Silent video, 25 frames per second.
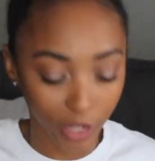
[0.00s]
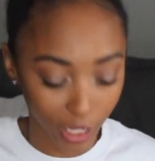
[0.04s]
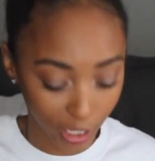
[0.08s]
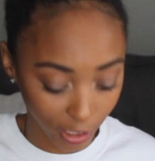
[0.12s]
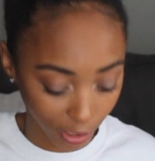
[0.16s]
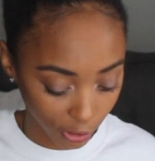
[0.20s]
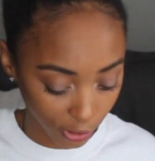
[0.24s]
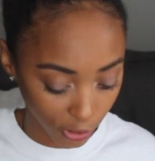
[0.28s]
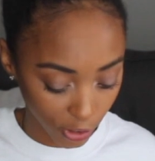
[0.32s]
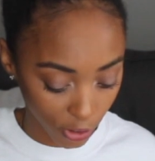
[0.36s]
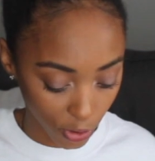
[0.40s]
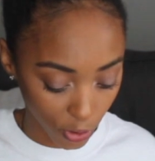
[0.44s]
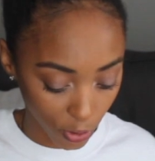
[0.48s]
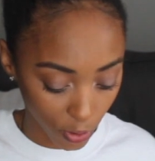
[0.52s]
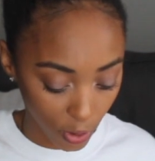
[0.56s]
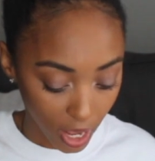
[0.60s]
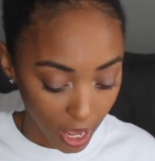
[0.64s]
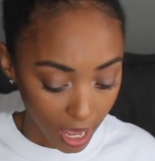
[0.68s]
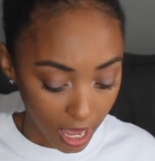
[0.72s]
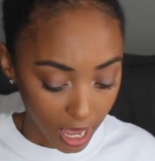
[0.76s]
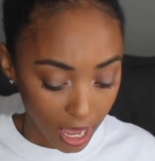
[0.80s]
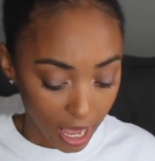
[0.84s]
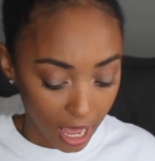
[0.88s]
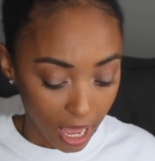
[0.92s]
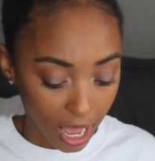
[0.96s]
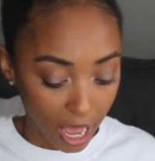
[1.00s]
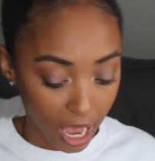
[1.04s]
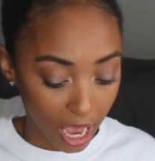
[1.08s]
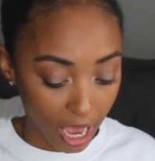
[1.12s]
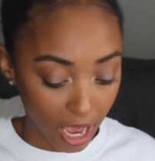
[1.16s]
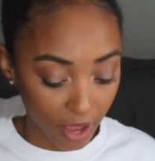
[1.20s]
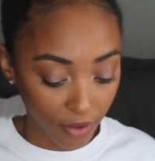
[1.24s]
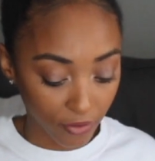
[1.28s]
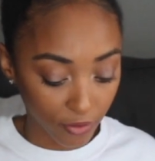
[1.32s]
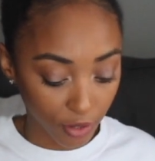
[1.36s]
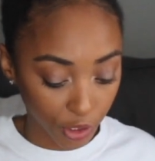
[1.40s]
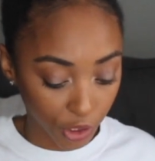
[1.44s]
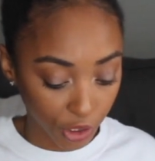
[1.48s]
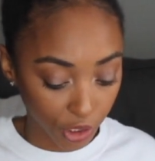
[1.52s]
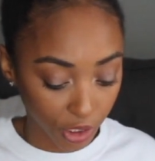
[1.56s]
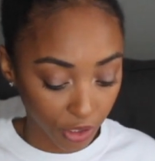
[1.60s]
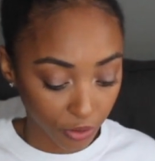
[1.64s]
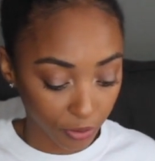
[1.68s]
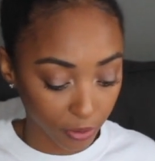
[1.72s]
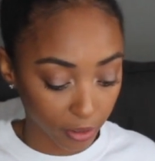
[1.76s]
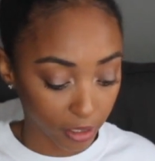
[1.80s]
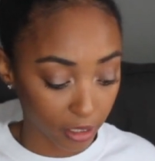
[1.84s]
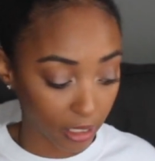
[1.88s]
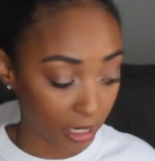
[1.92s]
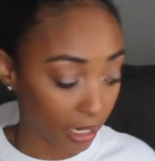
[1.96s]
And so I
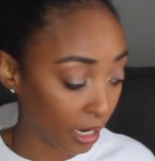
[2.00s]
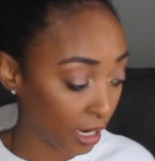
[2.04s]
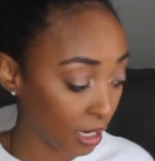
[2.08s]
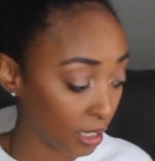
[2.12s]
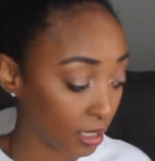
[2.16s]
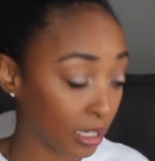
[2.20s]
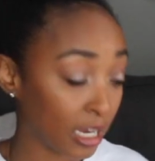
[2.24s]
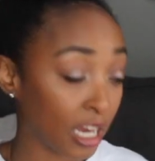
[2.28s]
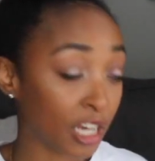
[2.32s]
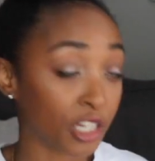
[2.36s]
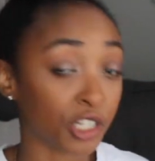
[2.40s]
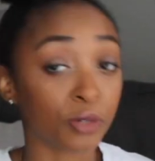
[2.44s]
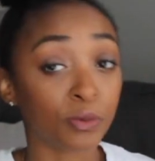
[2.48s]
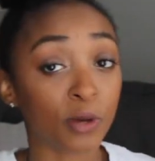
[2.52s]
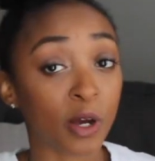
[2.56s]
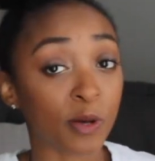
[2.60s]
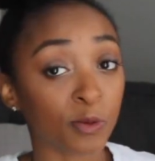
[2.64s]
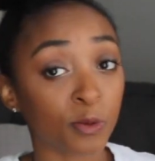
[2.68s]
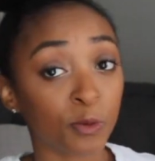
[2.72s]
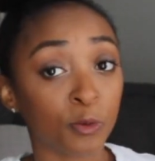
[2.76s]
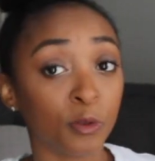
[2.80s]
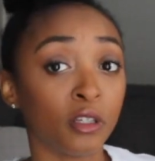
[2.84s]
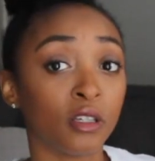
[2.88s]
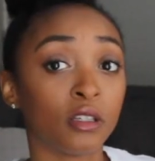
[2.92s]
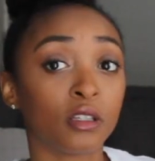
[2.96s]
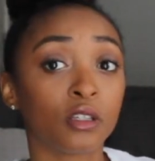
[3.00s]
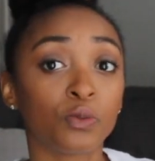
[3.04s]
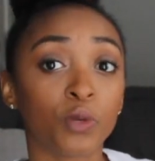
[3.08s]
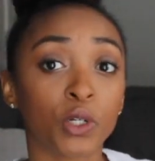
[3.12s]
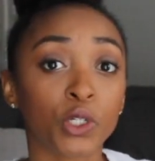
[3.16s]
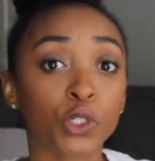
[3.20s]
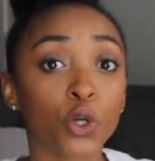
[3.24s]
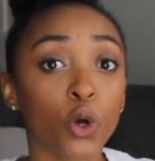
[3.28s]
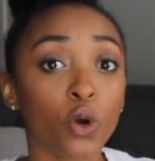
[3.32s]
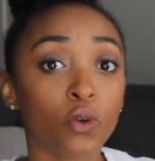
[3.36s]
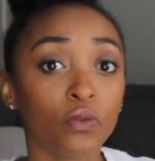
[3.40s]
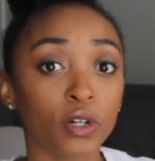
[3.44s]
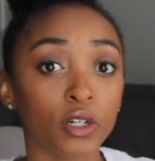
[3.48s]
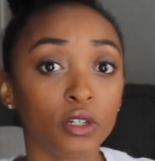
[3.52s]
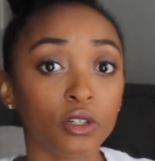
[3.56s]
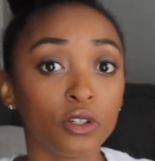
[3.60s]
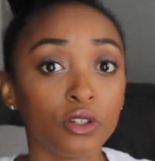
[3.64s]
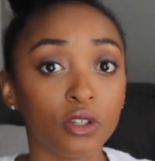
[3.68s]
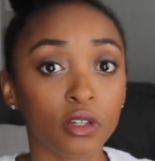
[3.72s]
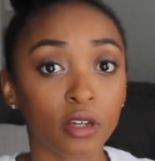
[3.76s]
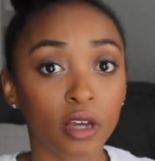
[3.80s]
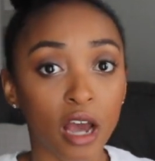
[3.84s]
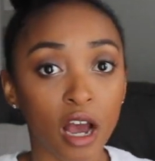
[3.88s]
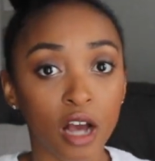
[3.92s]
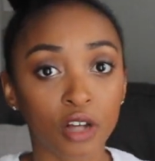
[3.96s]
eventually realized I should probably switch over
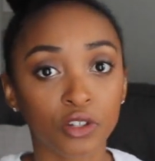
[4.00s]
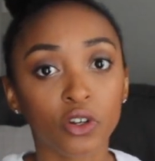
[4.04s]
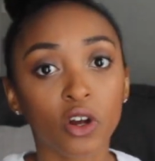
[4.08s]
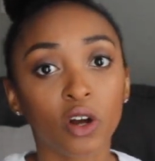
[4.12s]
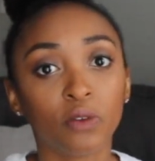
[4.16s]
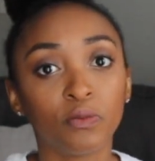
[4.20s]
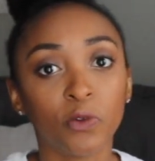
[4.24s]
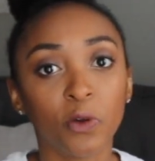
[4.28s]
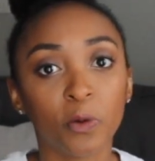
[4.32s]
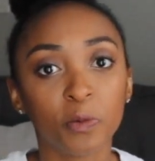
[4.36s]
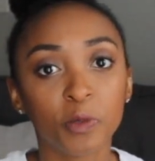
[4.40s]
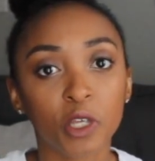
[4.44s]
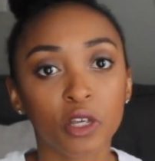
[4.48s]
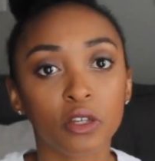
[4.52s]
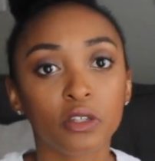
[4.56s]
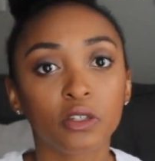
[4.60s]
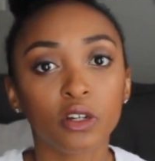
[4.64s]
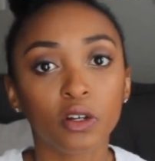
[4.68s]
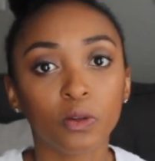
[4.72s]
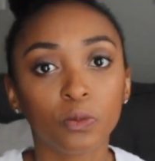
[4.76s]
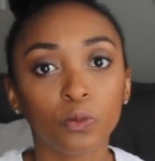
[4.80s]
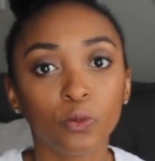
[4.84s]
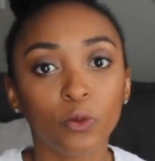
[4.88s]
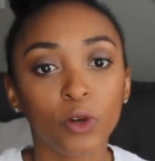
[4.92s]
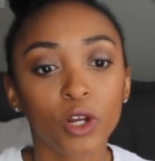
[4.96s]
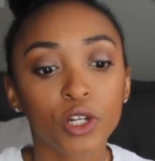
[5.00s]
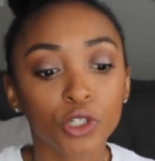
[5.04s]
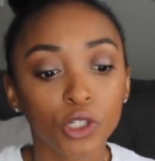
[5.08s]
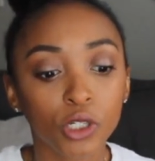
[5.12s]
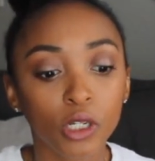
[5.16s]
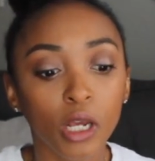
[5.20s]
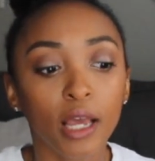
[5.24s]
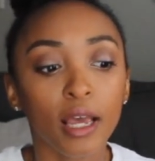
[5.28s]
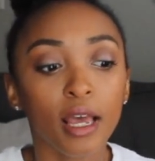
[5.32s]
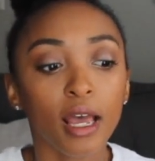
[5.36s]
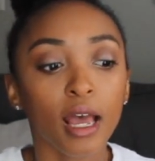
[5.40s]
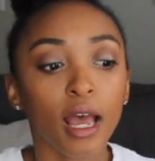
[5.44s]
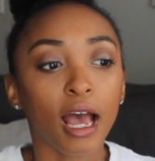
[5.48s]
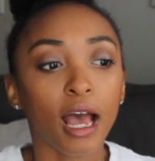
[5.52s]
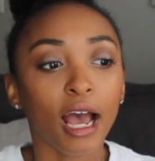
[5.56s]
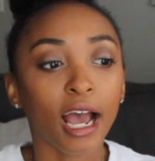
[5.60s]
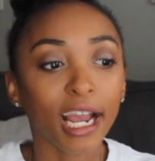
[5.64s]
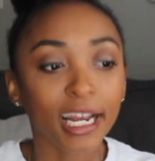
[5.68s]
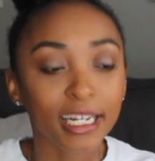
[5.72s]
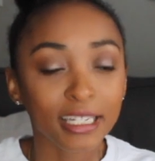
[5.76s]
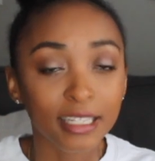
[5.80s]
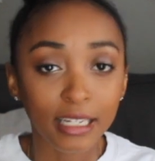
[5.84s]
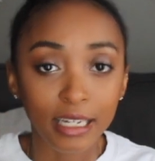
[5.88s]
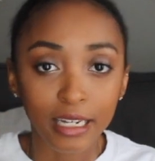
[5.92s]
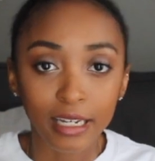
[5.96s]
to the cash envelope system, which
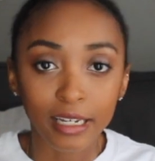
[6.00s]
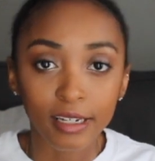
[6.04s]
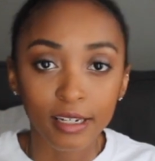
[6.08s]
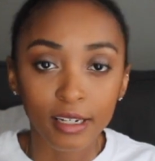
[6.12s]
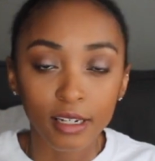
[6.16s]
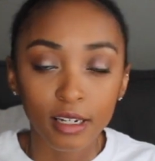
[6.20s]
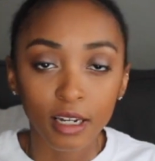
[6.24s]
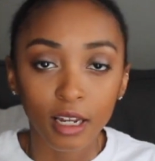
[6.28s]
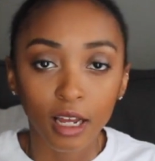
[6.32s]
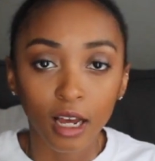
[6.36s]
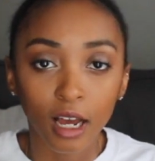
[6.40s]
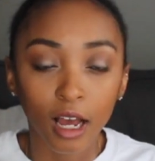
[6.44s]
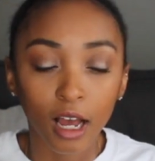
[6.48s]
I did.